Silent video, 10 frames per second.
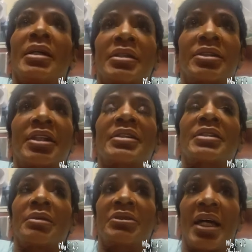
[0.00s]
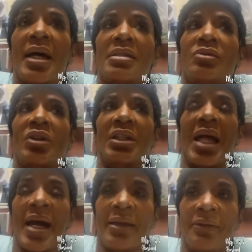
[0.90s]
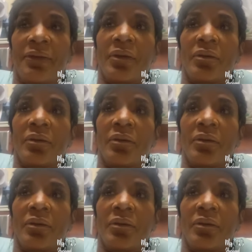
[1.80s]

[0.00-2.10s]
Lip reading: It's just sometimes with life,